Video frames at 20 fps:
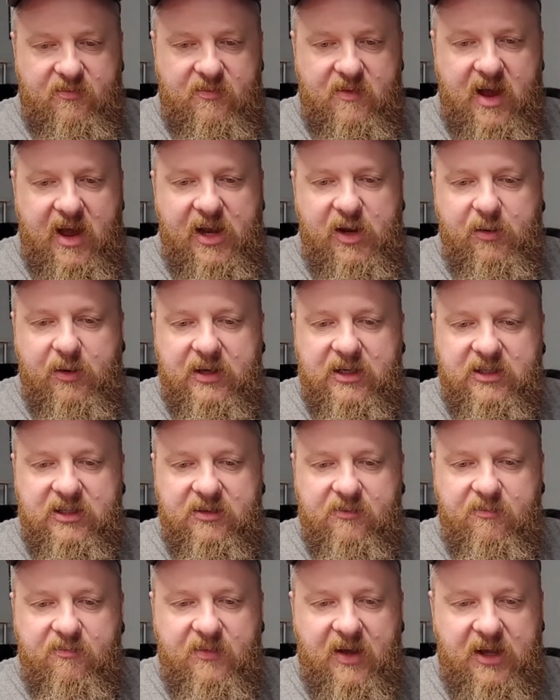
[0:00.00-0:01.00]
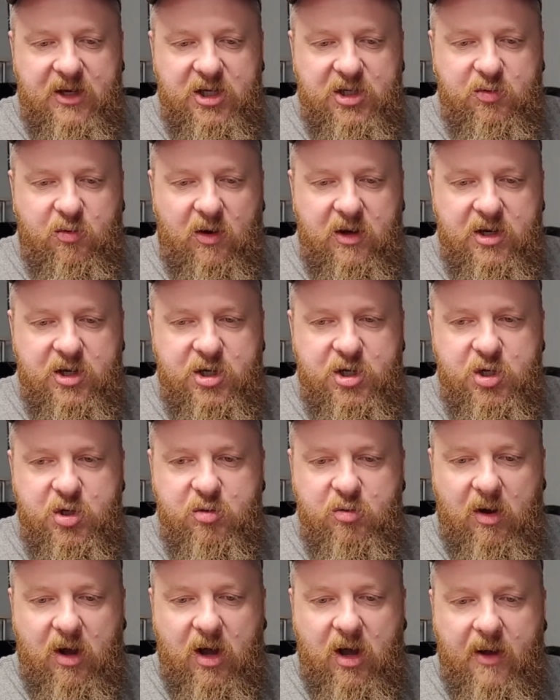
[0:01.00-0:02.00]
anyways, I just wanted
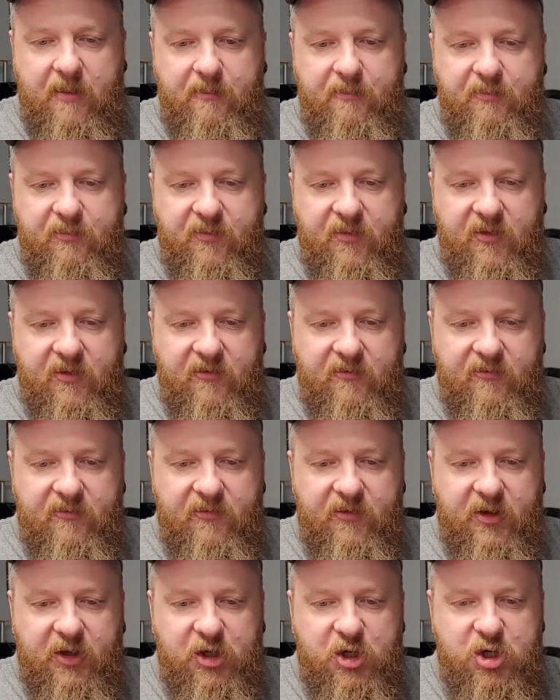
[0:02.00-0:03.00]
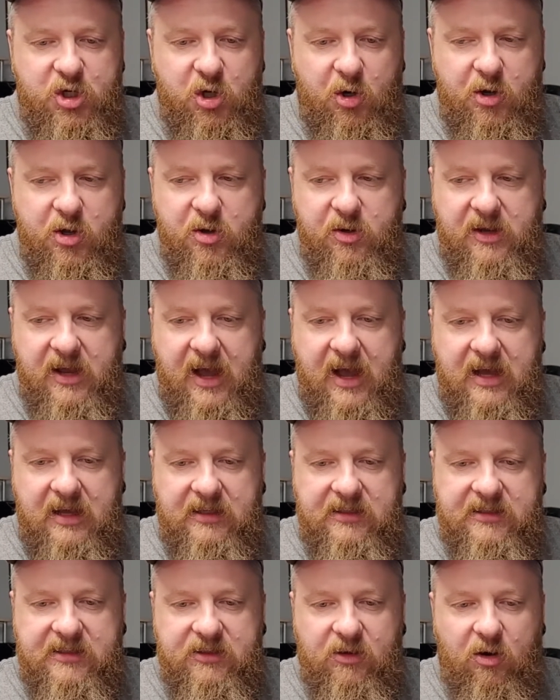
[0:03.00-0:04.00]
to show you
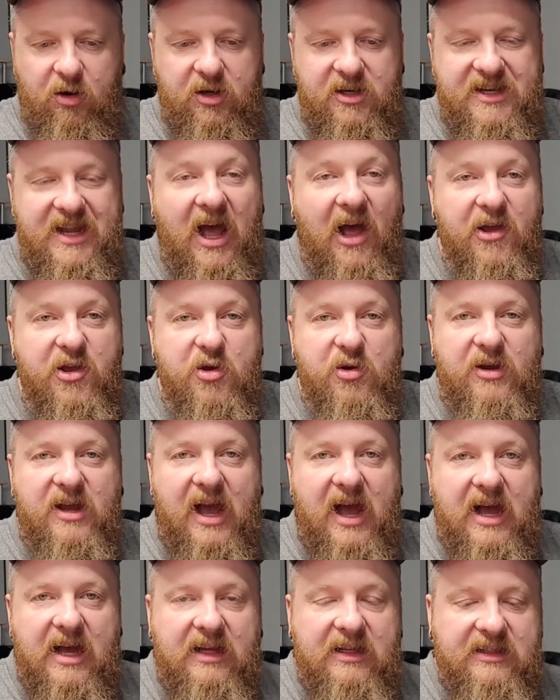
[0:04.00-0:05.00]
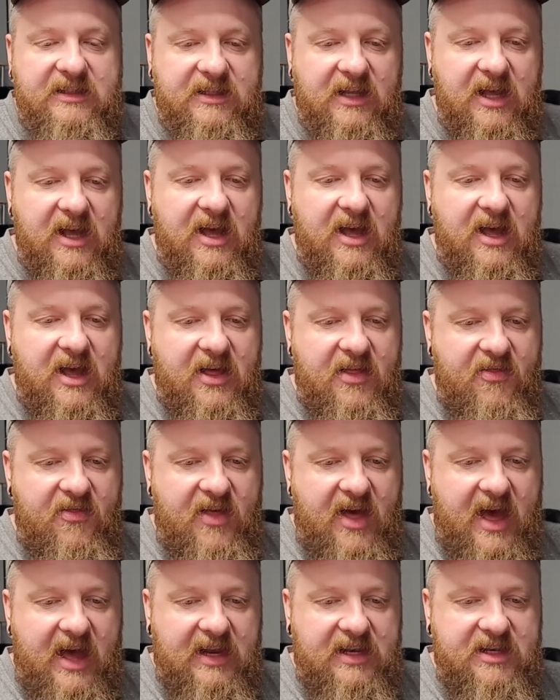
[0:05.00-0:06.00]
guys, or tell you guys,
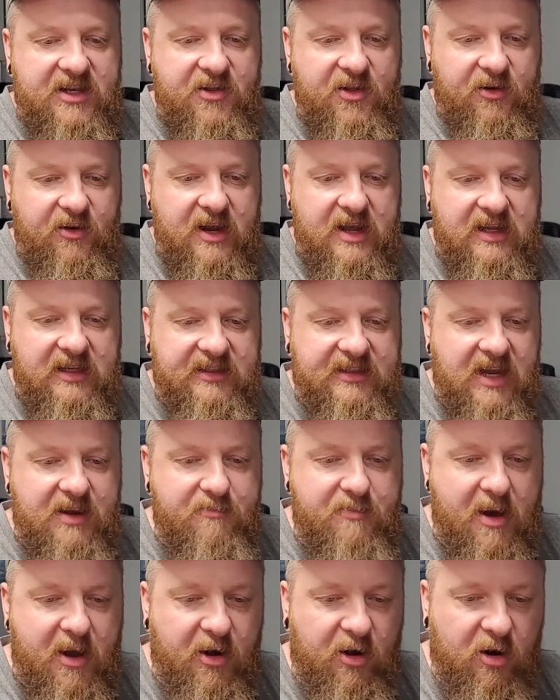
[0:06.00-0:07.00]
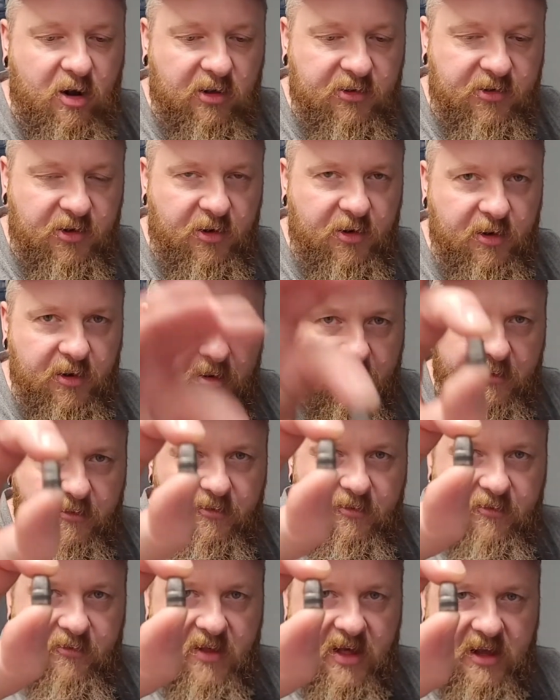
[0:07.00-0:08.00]
that there is a better
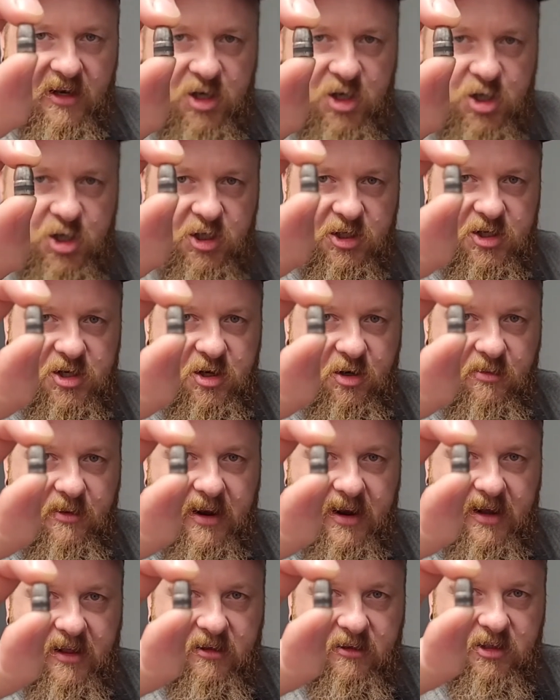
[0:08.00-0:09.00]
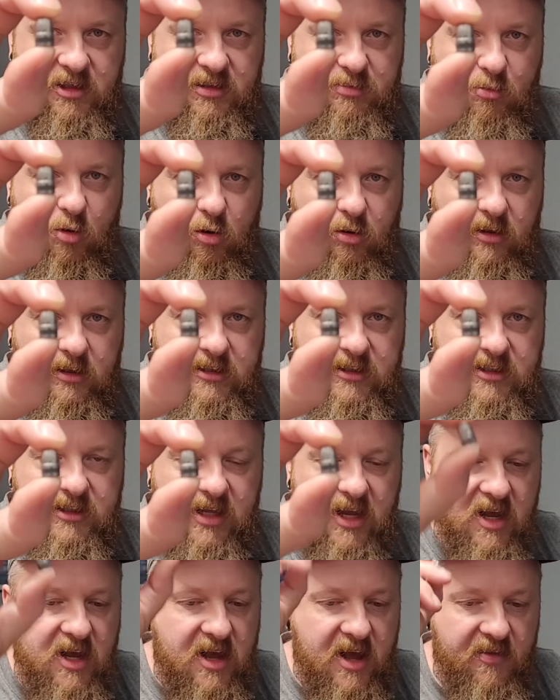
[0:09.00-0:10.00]
alternative than just your regular smokeless.
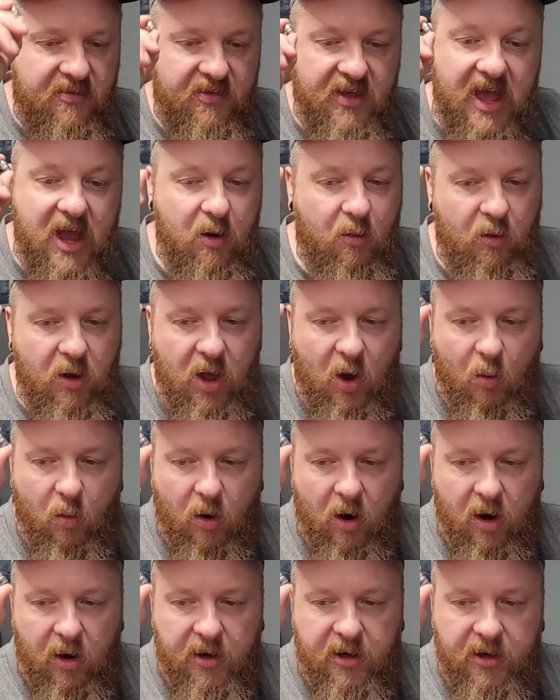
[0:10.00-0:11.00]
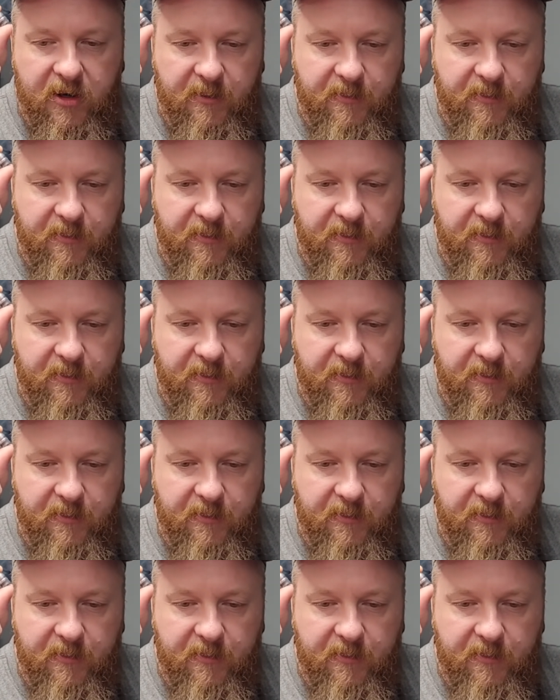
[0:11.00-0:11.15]
It will work,